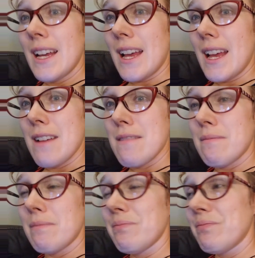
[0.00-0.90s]

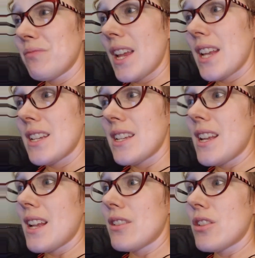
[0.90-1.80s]
Um,
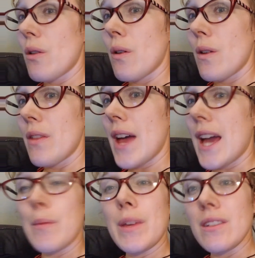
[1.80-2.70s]
and so
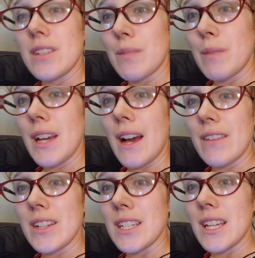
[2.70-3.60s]
that appeals to me,
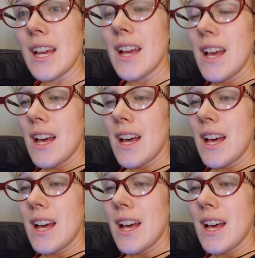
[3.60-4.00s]
obviously.